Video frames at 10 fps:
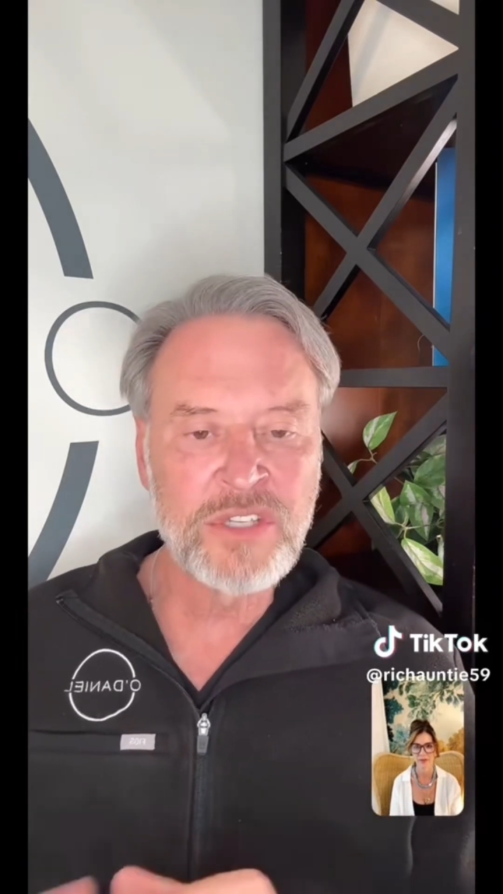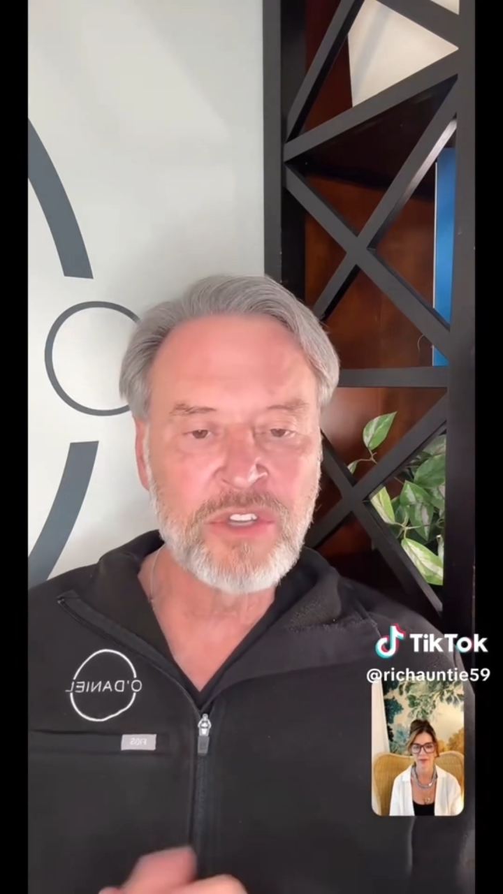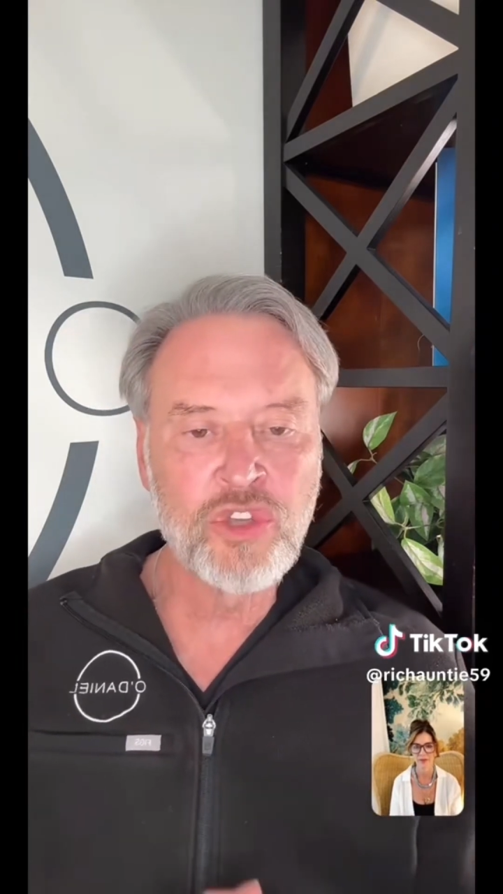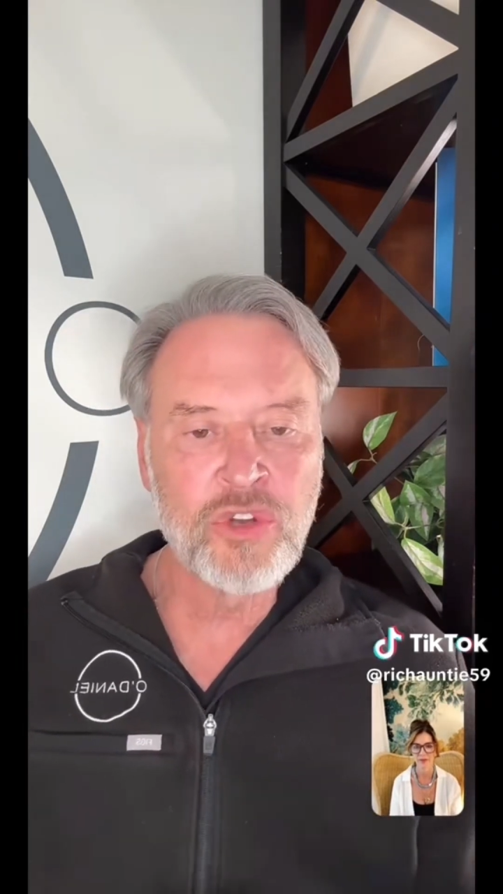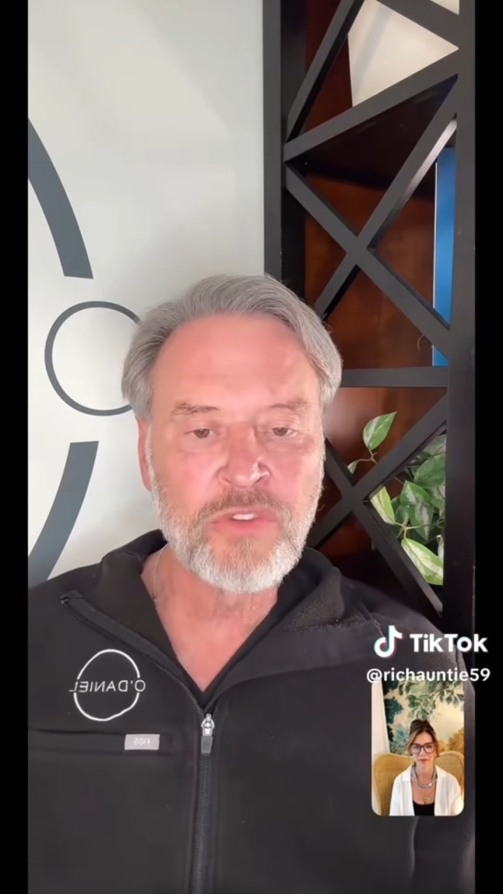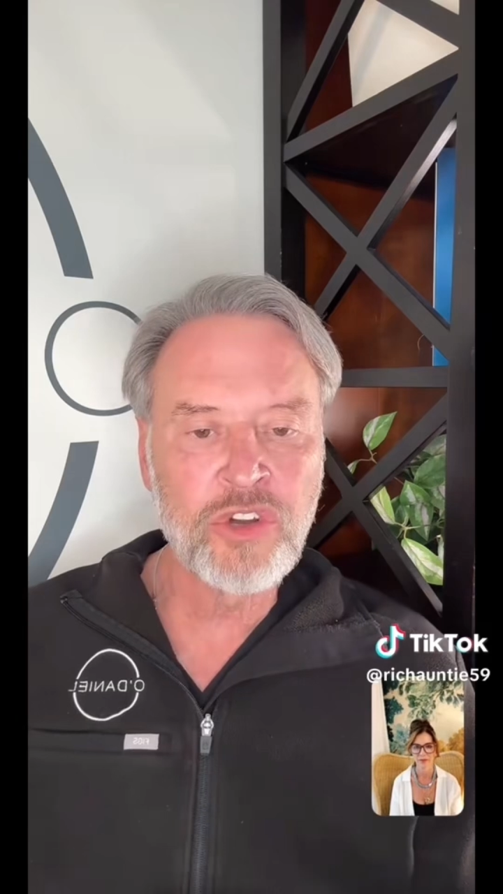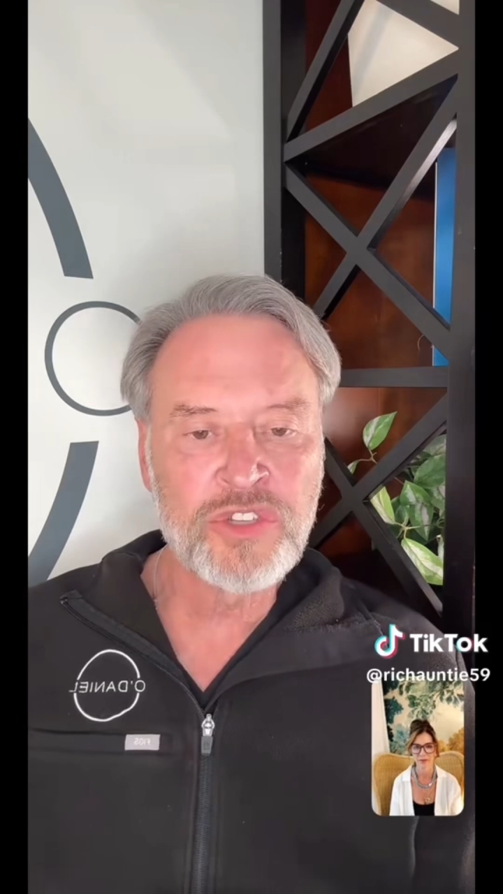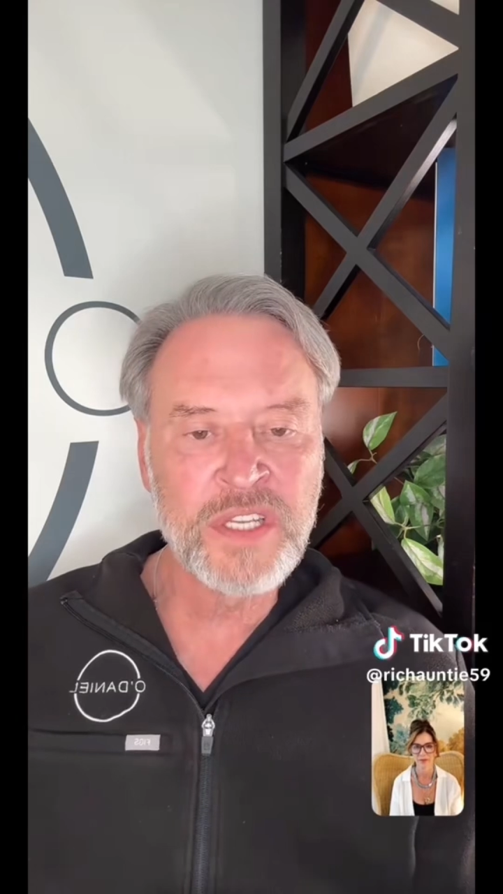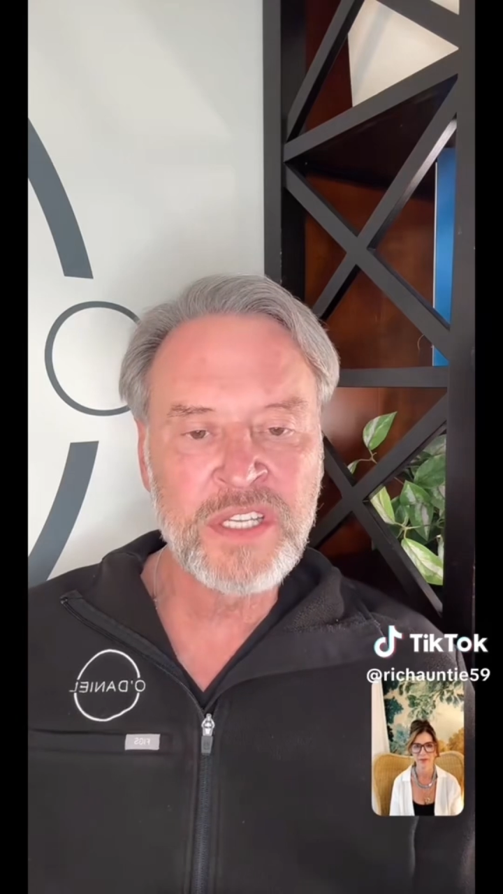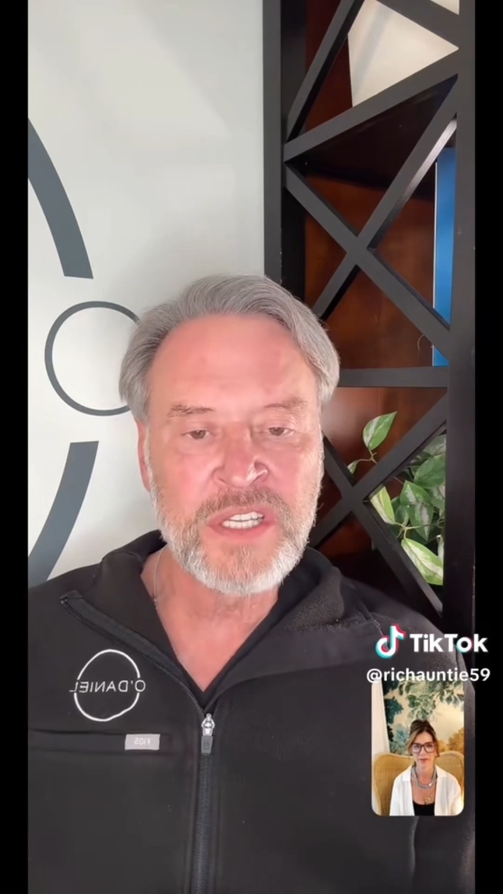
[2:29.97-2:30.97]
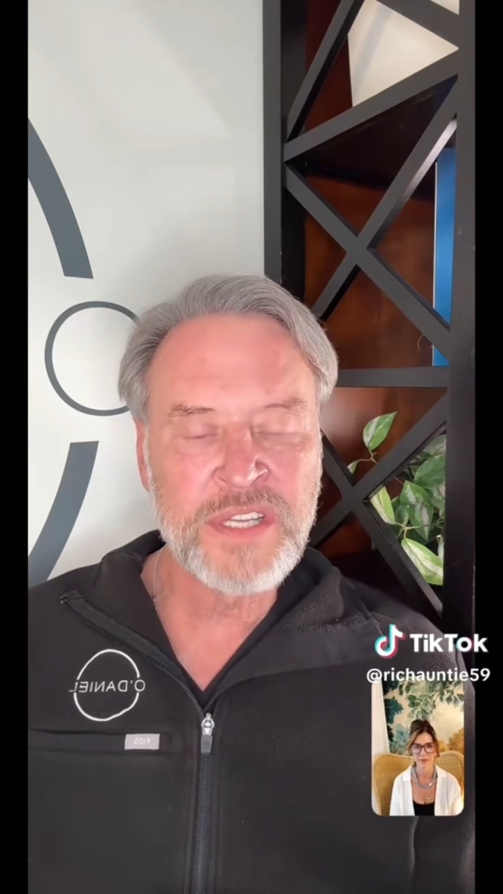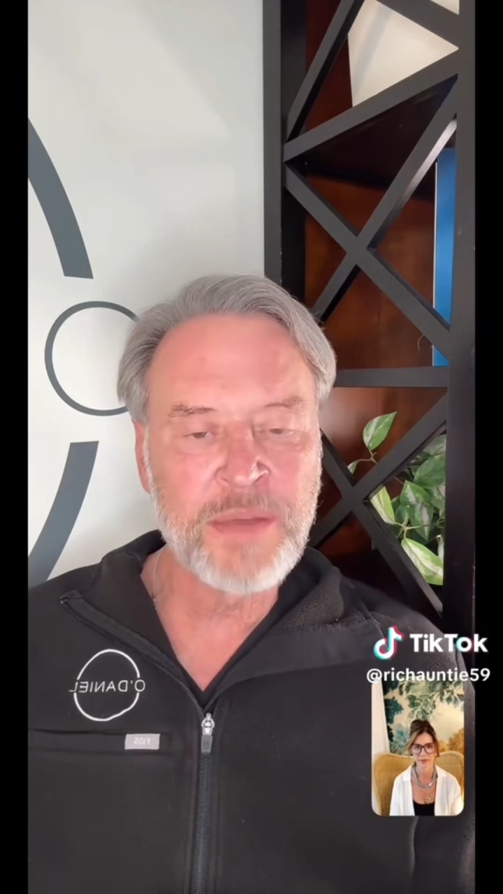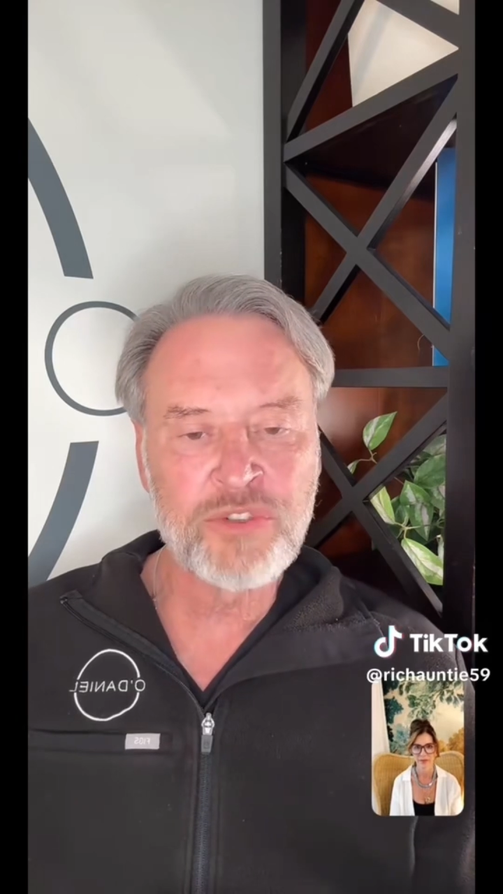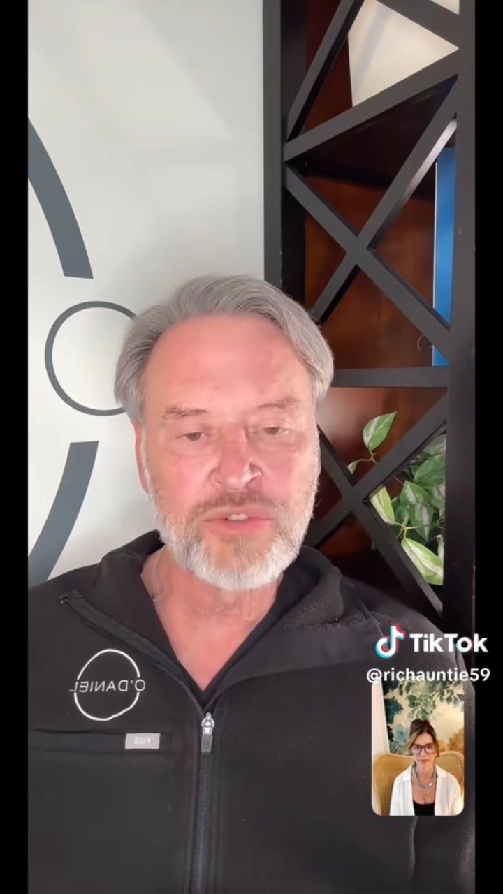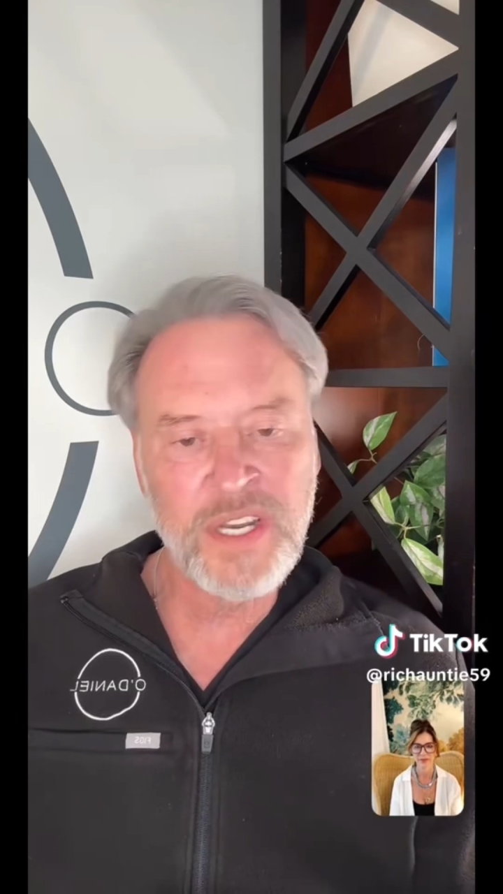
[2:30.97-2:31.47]
to the universities, and I
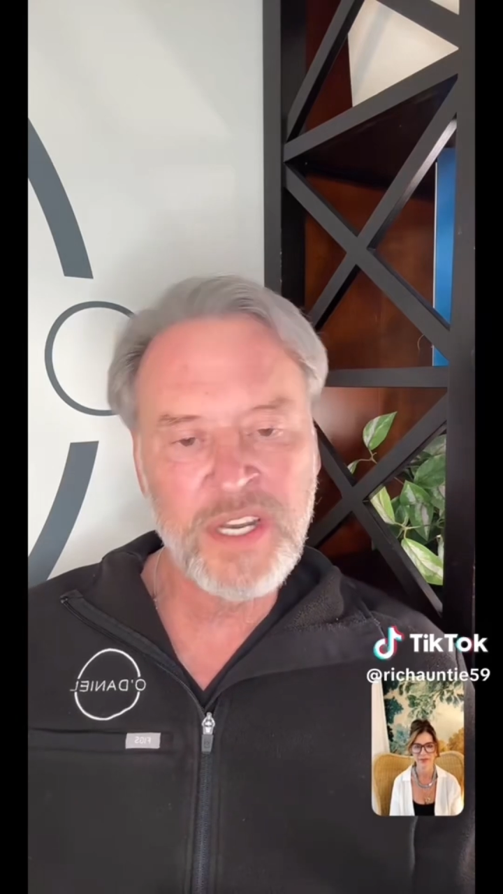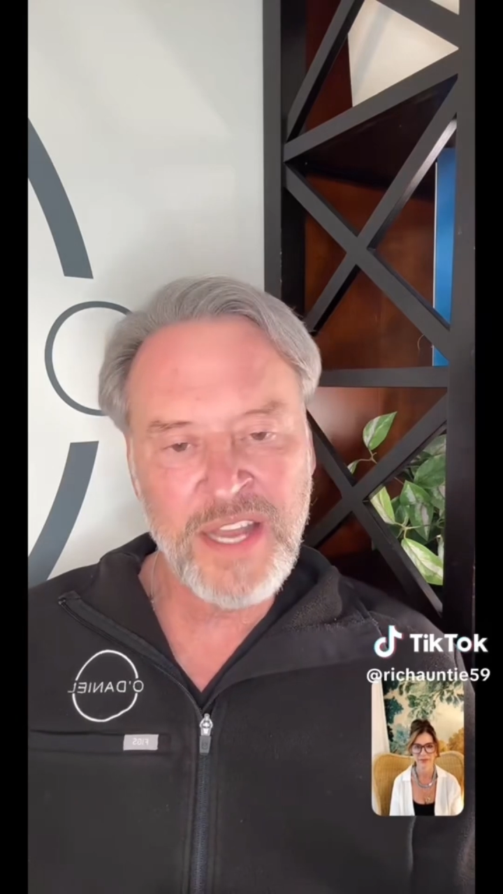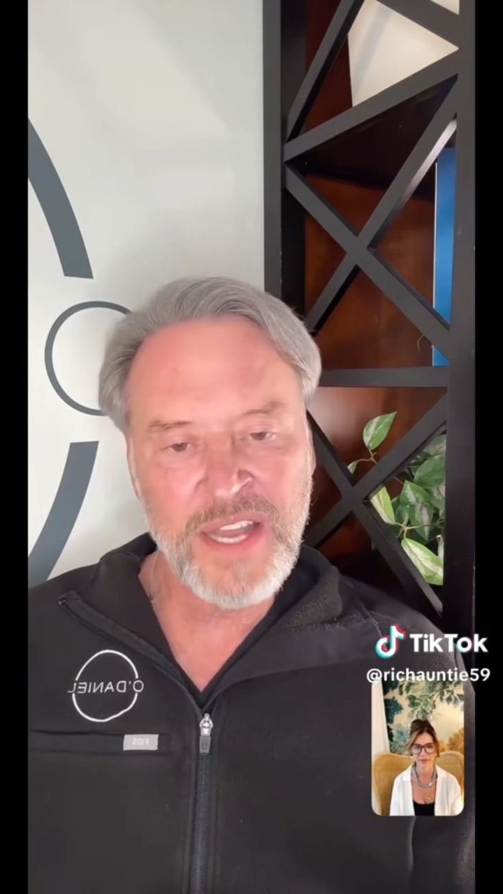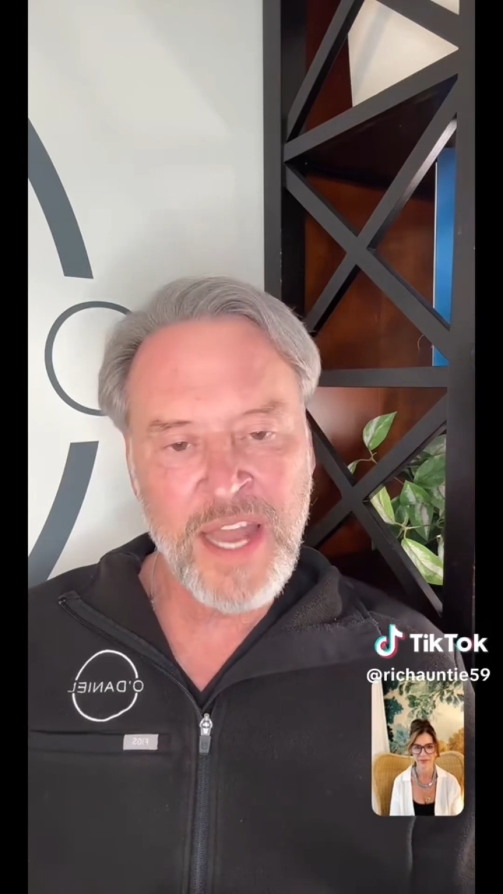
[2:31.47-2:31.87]
was teaching